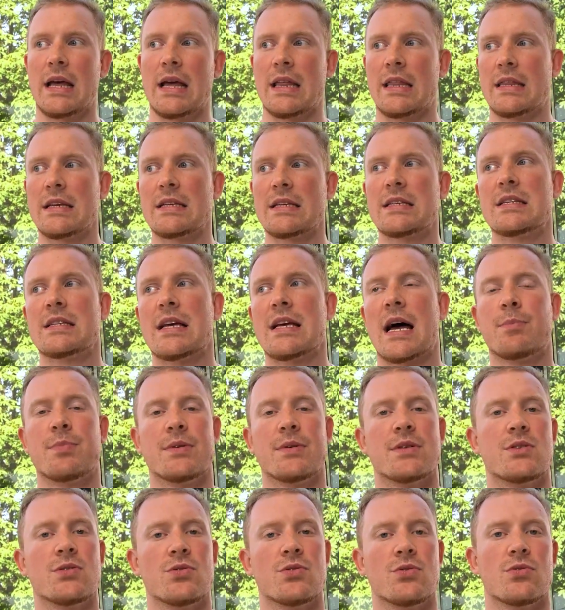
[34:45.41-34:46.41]
This has
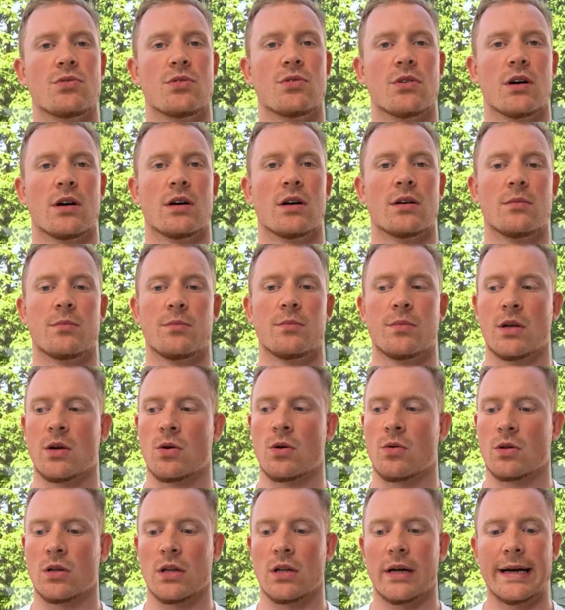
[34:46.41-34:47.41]
happened to
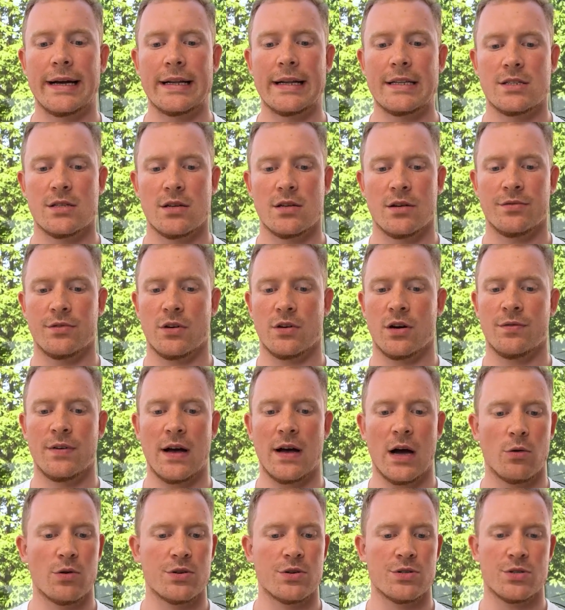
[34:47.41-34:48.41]
clients of
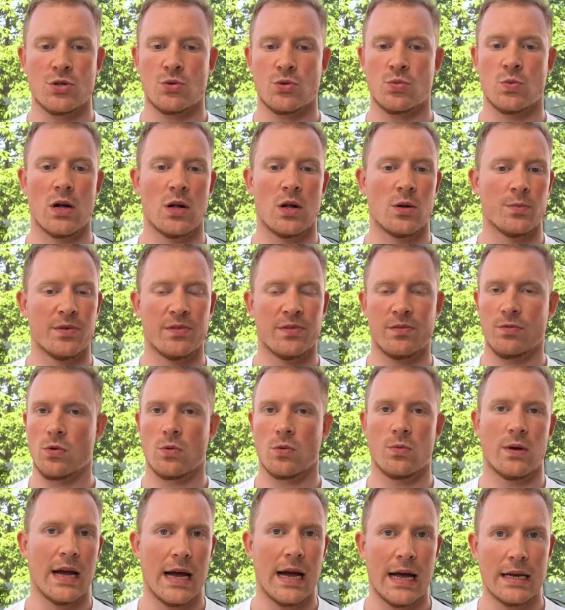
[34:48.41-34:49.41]
ours as well before
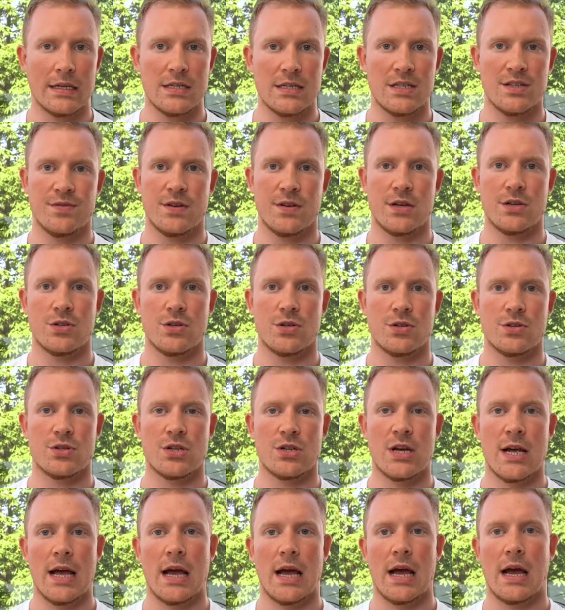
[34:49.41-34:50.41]
we had these features,
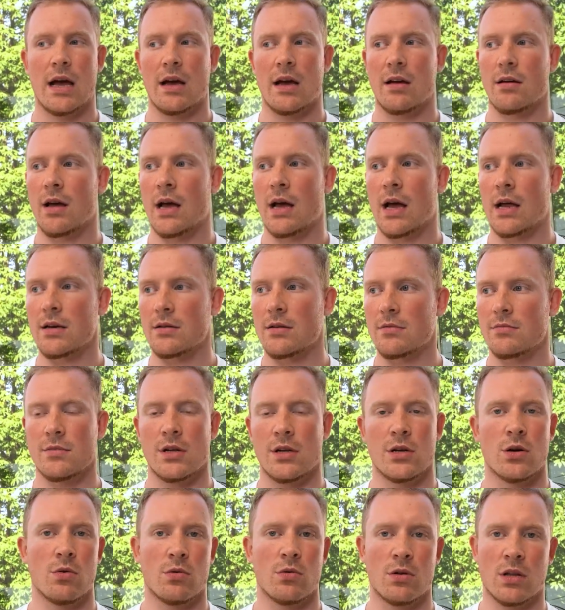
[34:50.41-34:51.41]
and
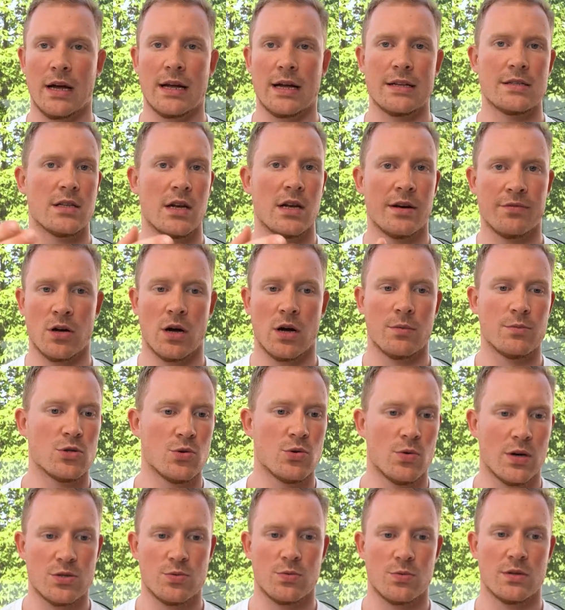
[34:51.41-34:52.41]
clients that have come
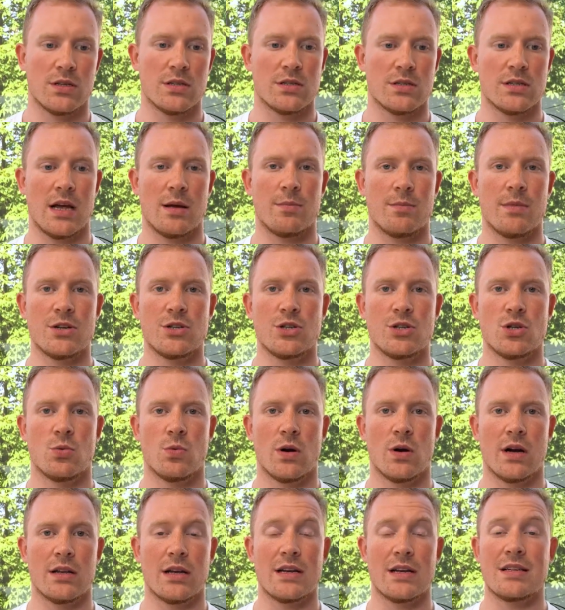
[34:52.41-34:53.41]
to us with the same issue
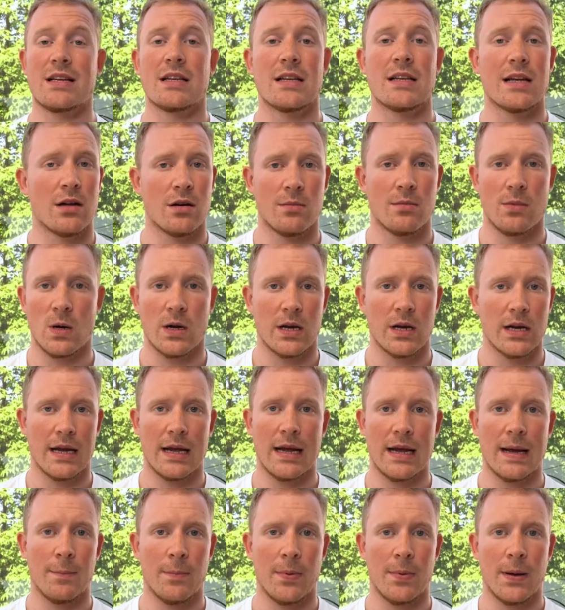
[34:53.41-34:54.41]
where they send out a marketing
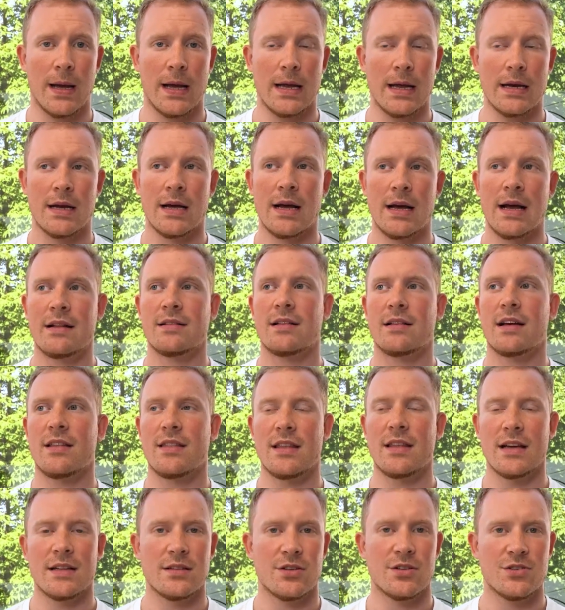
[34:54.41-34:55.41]
campaign, they
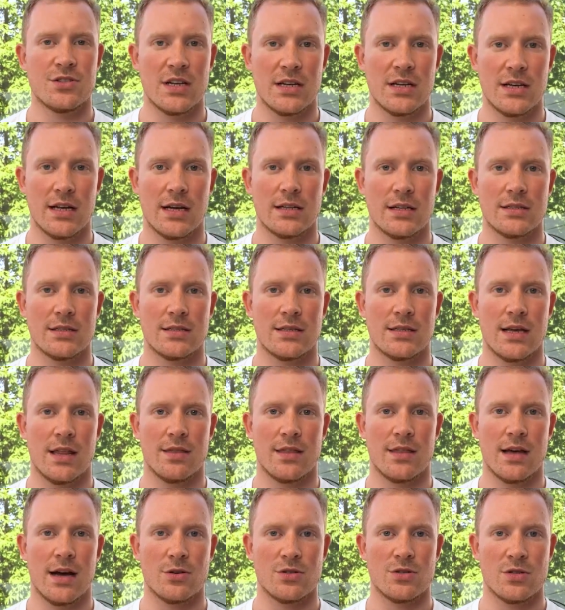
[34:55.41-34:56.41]
think they're sending it to
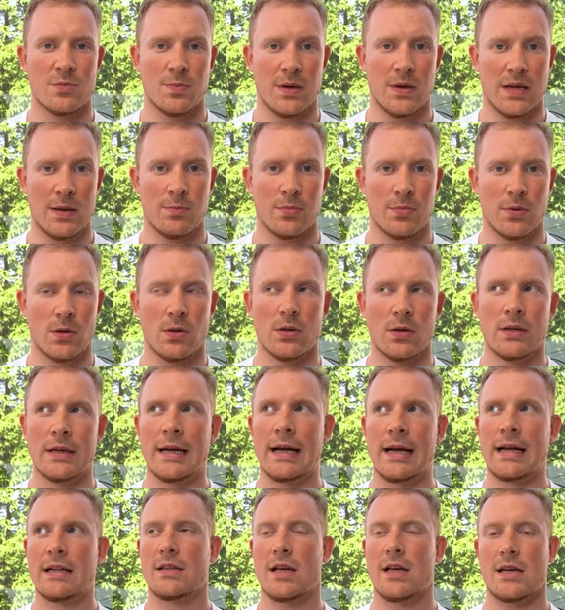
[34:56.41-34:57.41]
10,000 people,
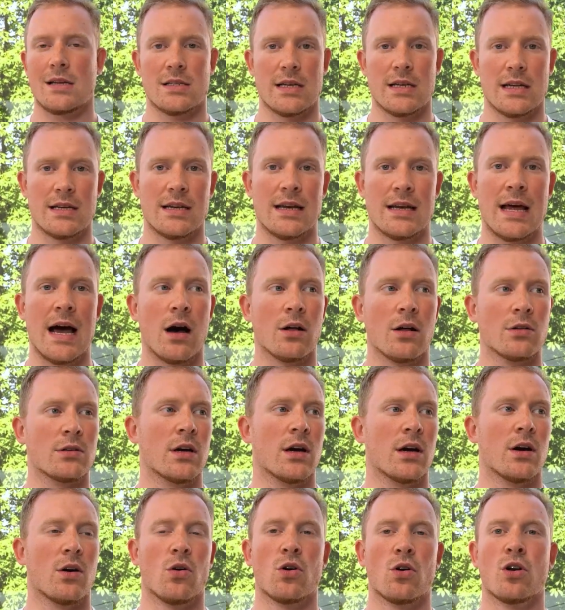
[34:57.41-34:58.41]
they send it out,
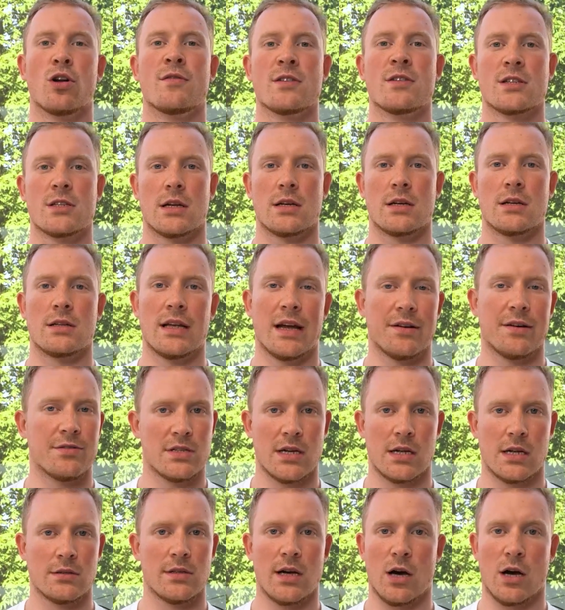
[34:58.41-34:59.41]
all of a sudden they've
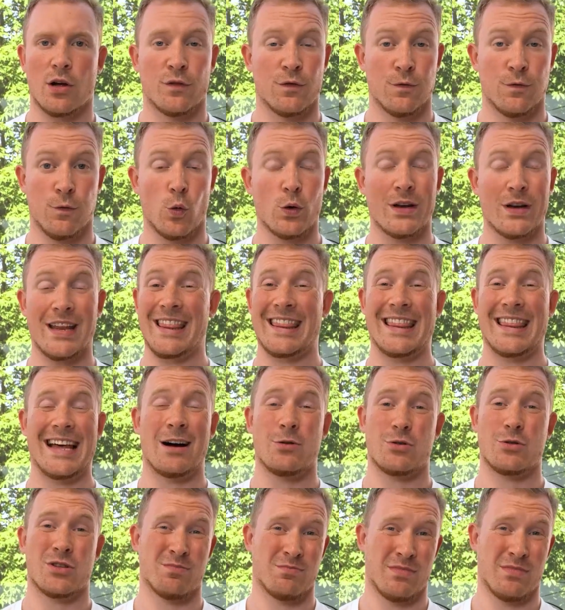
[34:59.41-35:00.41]
sent out
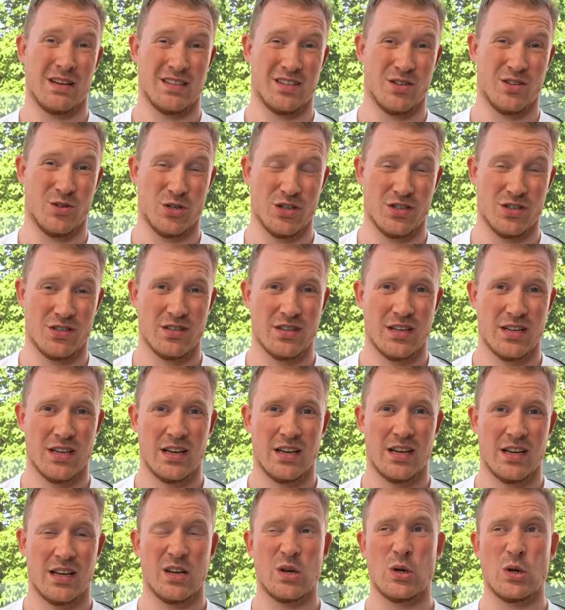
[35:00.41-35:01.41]
40,000 messages.
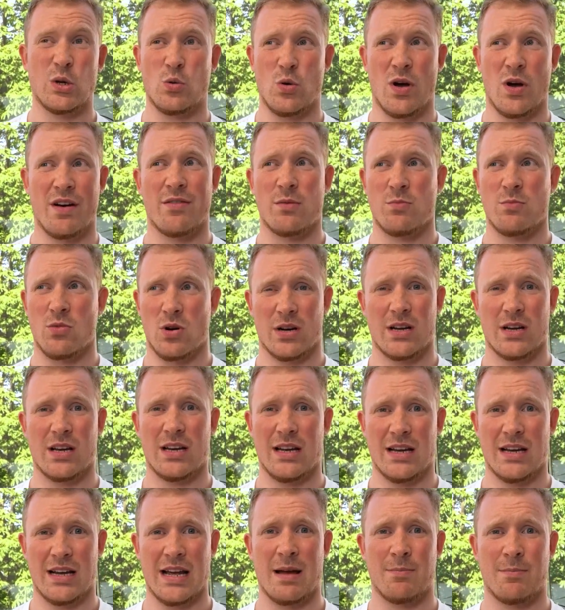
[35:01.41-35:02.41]
You have a
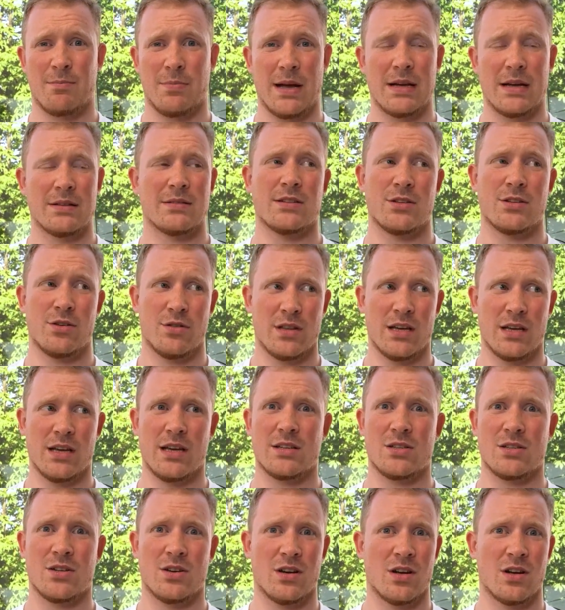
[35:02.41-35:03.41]
marketing campaign that you think is going